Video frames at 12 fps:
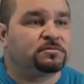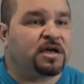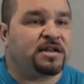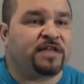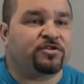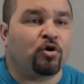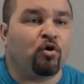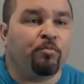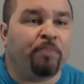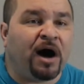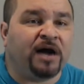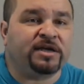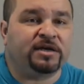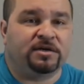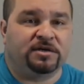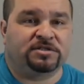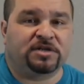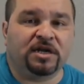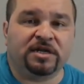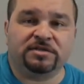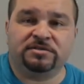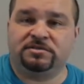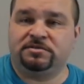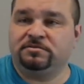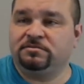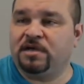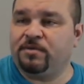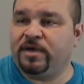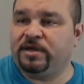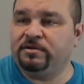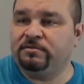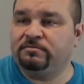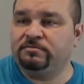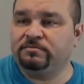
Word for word: and that their whole body is cleansed. Amen?